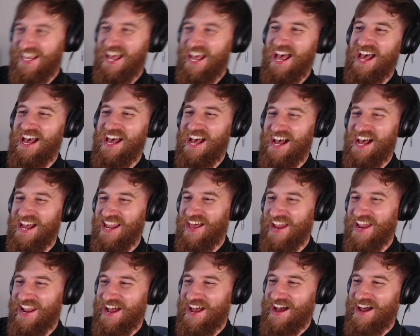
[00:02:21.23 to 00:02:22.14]
I
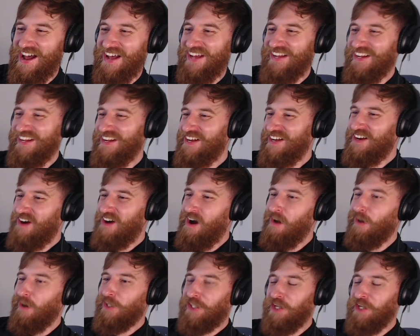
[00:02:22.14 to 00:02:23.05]
like that. Oh,
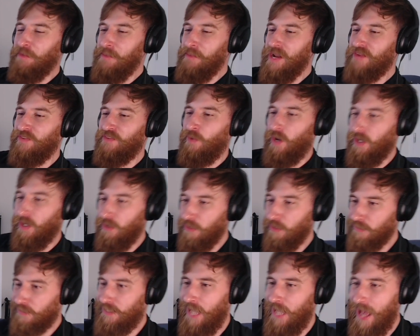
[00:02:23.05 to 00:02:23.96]
look at me, everyone. I
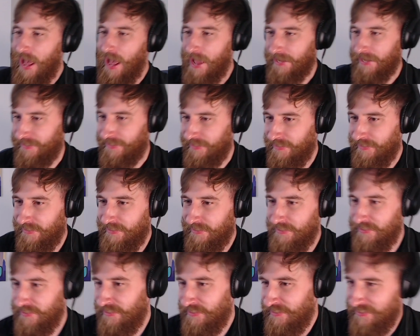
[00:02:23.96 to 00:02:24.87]
got a tag. Me and
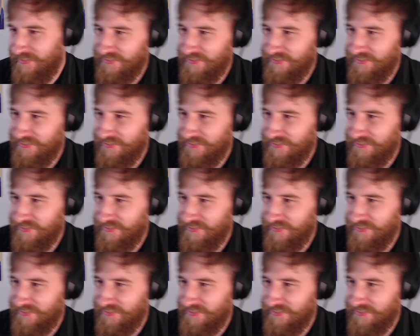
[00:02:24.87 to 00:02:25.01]
bro should